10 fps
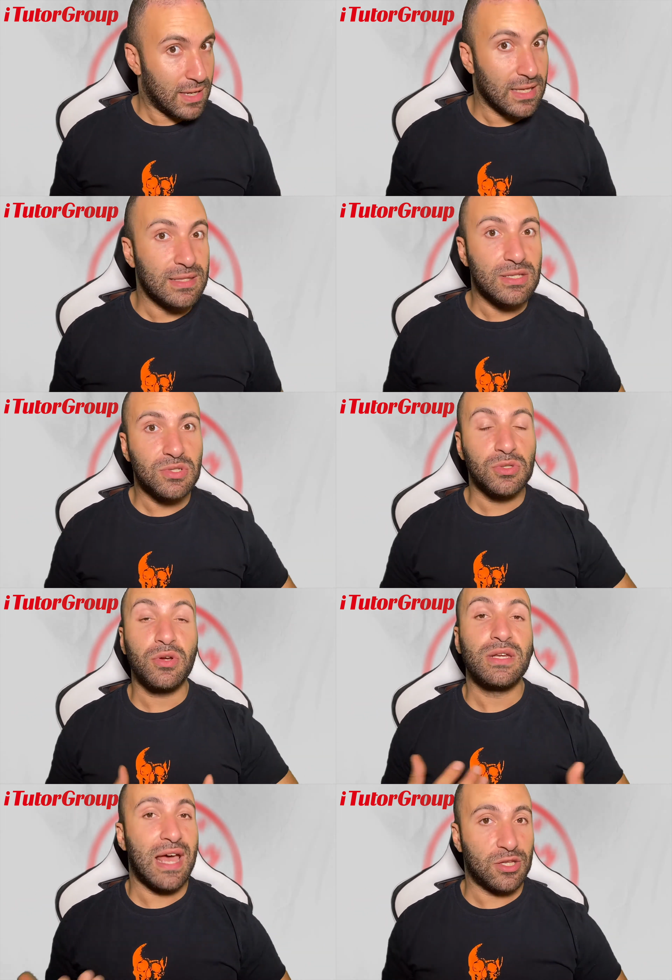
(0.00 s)
It needs to
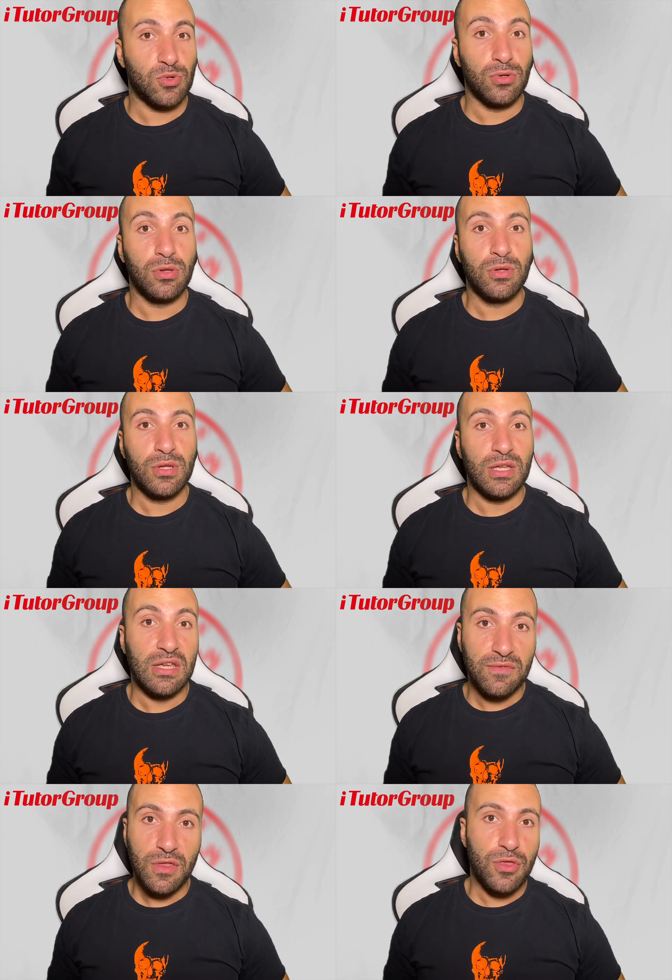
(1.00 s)
look natural,
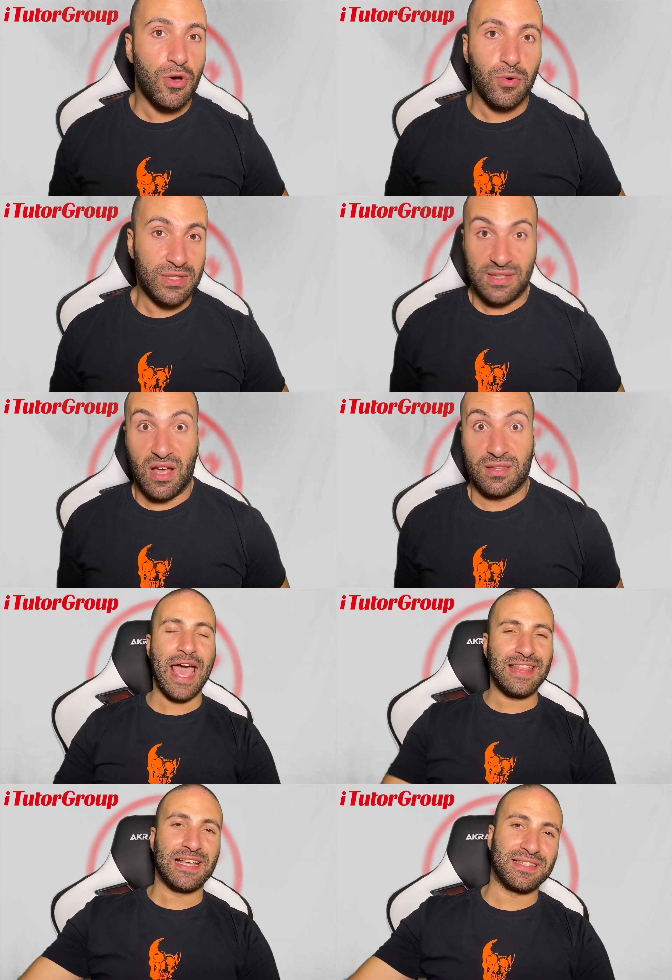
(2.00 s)
even though it's not.
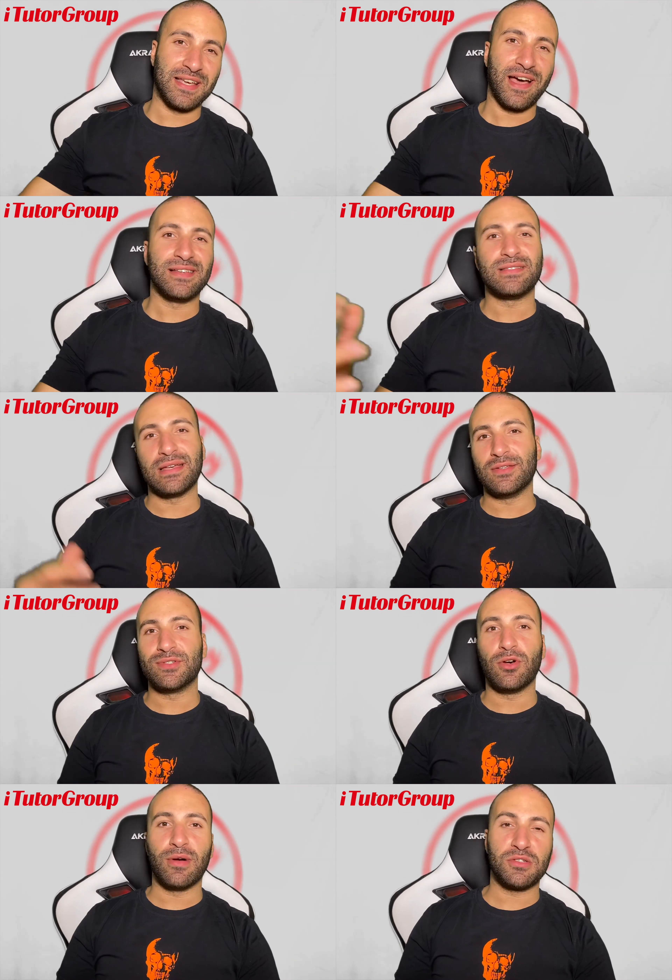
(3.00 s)
And that's it, guys. Thank you
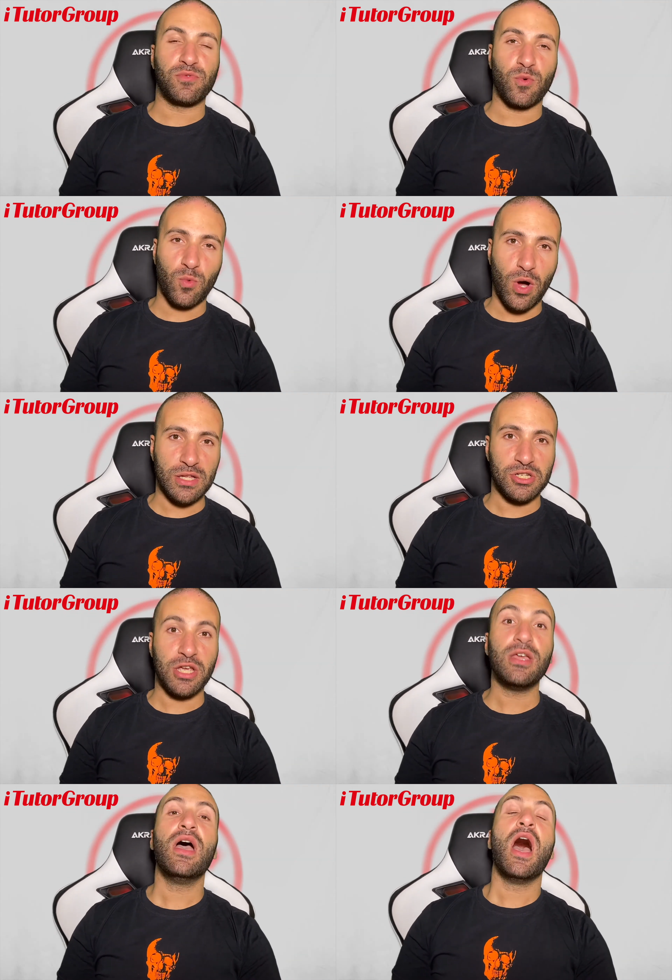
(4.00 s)
so much for
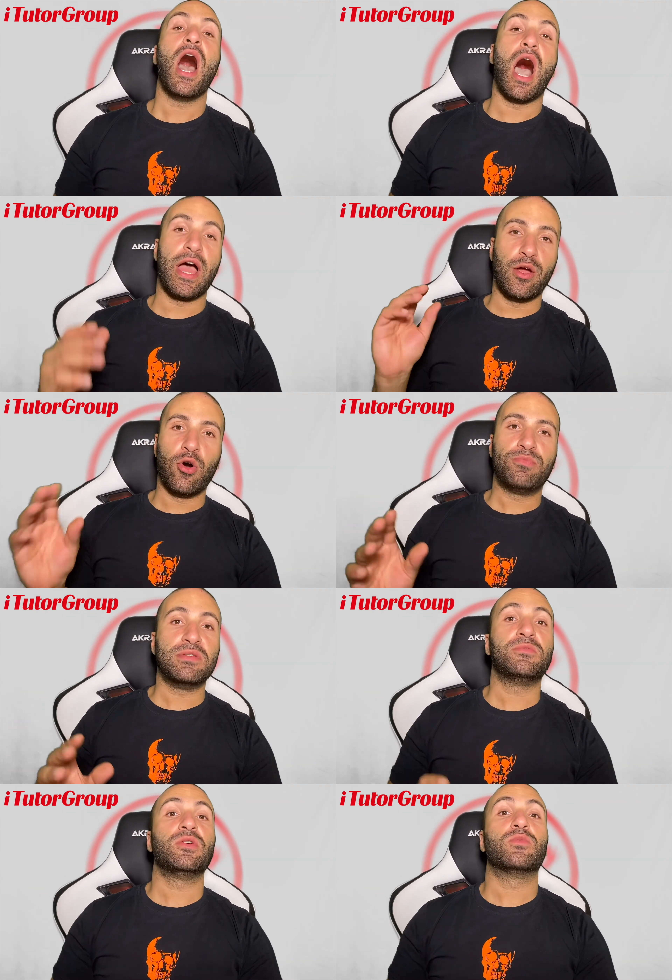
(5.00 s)
watching. I hope
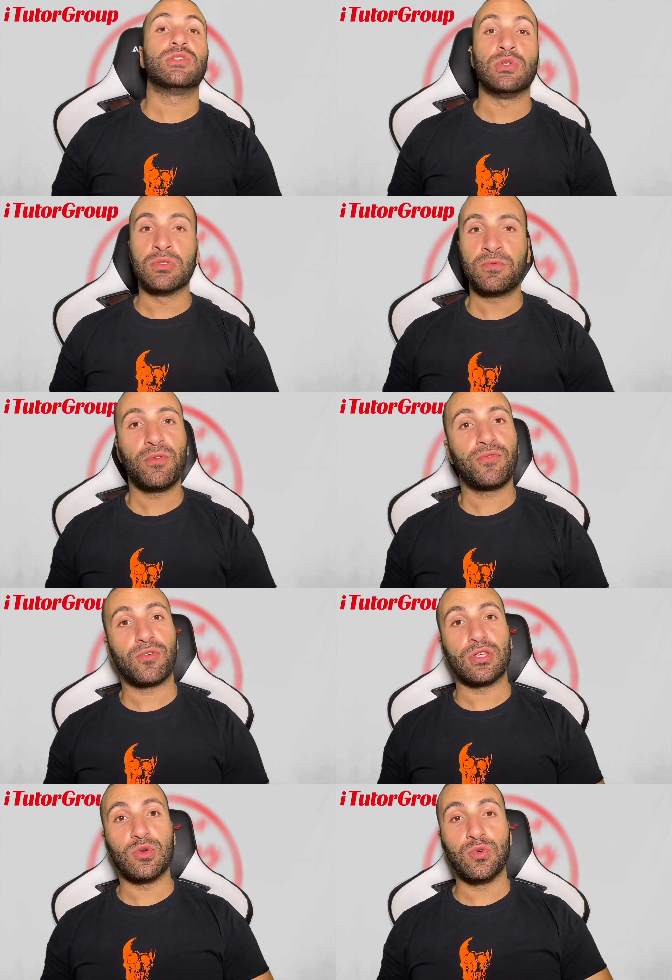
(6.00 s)
this video was useful for
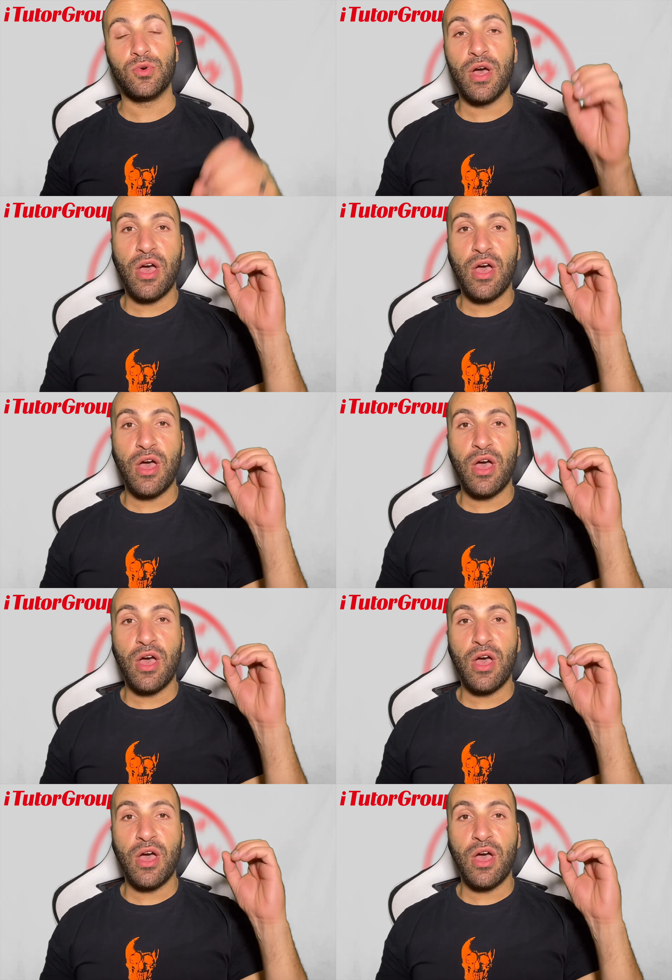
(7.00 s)
you.